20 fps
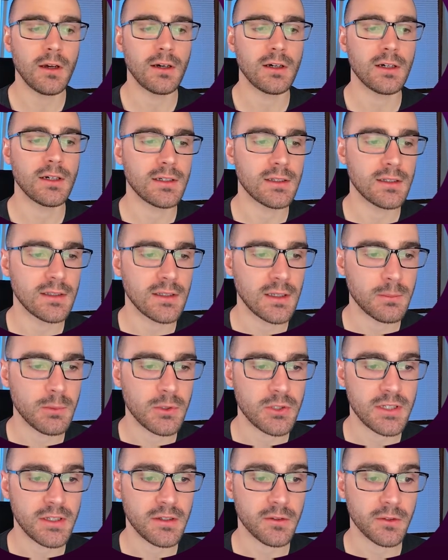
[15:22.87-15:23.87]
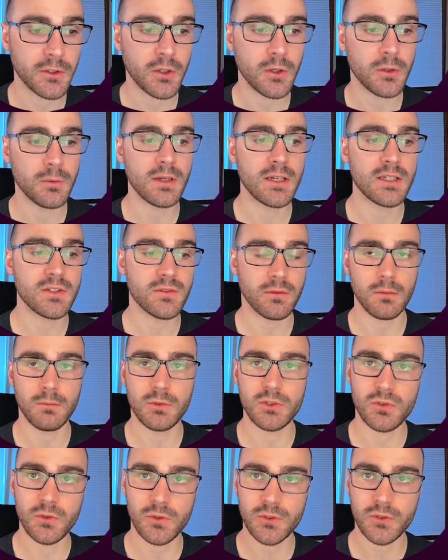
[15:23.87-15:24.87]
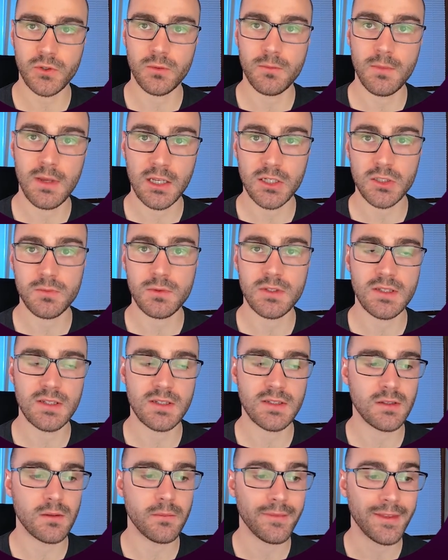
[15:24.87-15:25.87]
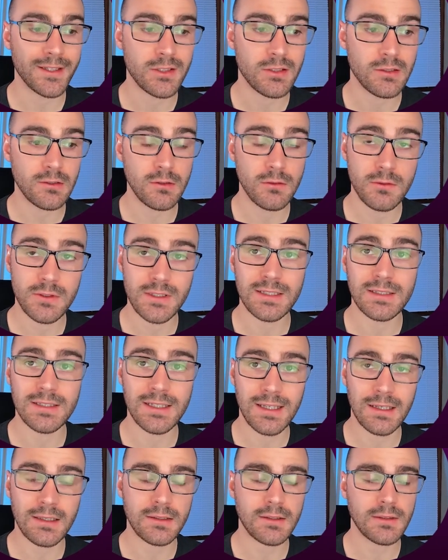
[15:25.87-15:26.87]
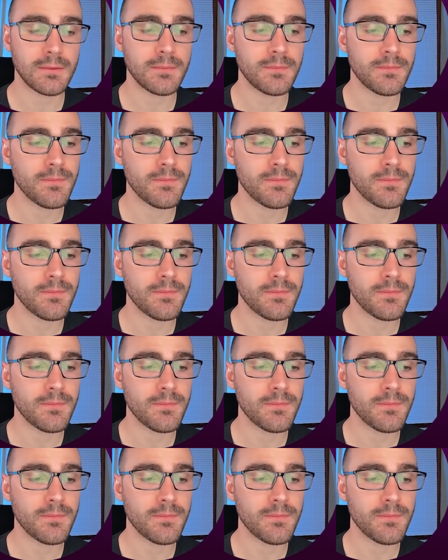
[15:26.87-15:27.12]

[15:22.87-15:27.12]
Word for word: uh, a particular code base from a source code management system that's using Git.